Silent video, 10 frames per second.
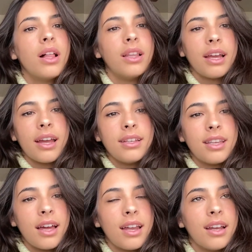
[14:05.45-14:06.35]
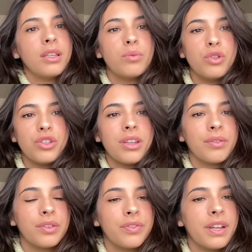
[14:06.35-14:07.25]
Like I said, this was just
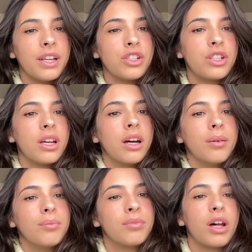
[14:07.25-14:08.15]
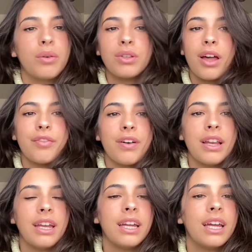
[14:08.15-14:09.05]
never finished. Thought it was kind of
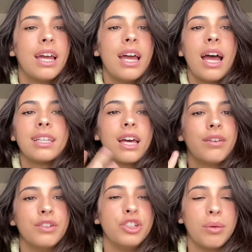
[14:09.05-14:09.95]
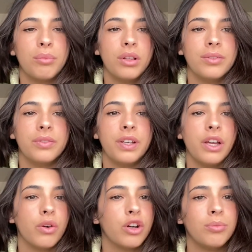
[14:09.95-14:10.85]
funny. It's kind of a jumble of a
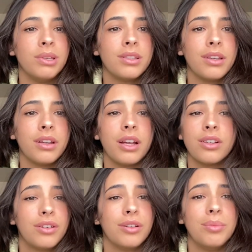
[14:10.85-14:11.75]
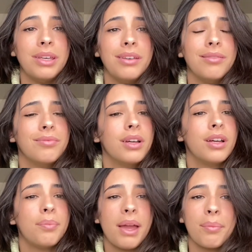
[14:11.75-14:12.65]
video. Could be skincare, could be
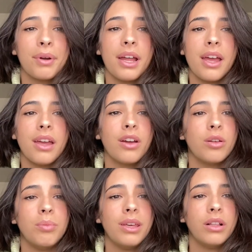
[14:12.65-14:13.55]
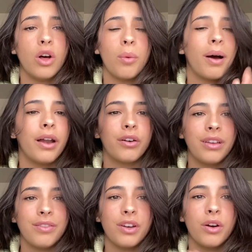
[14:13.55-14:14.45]
Pamper Day, could be glow up, I don't
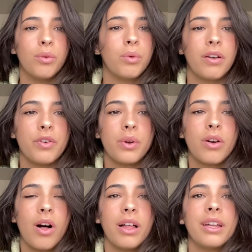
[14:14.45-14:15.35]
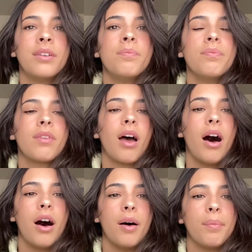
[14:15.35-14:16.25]
even know, whatever you want to call it.
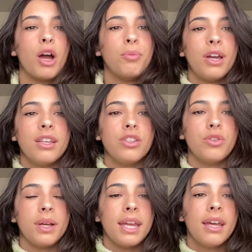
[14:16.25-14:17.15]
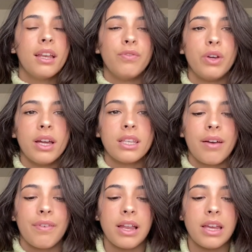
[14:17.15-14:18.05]
I hope you guys enjoyed it, and if you guys
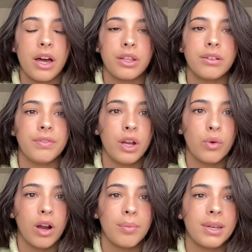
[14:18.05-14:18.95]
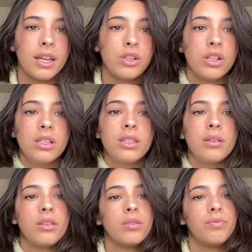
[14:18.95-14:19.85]
have any other video
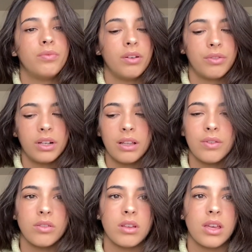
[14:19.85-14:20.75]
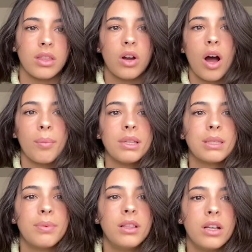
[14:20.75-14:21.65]
recommendations, feel free to leave those in the comments
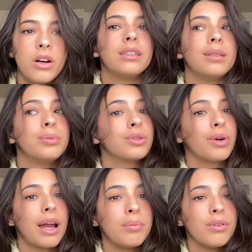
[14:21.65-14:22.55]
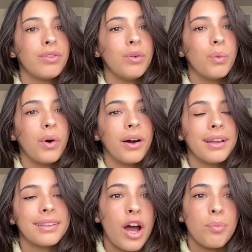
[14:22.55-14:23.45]
below. Subscribe if you
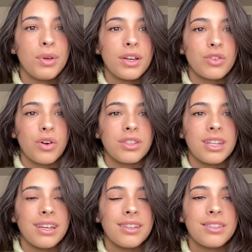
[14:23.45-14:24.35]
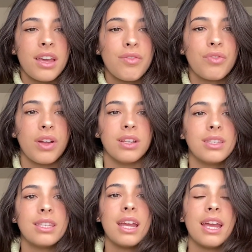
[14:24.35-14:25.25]
want. I hope you guys are all staying safe and
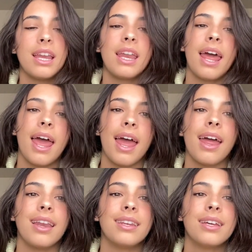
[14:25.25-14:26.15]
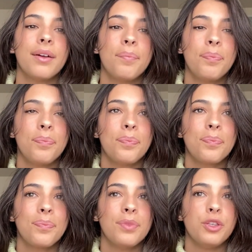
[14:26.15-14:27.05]
sane and
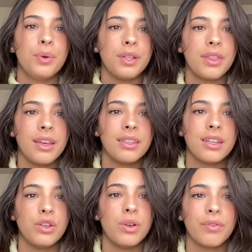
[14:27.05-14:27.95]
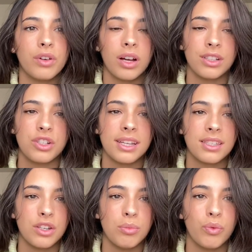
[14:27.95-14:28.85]
doing the things that you never got the chance to
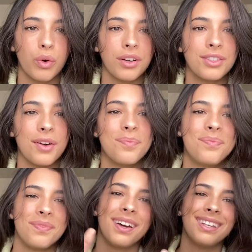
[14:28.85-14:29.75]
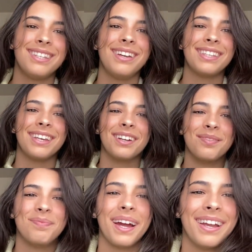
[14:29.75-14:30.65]
do before. So see you guys later.
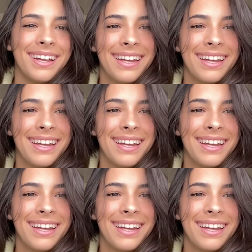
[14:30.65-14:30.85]
Bye.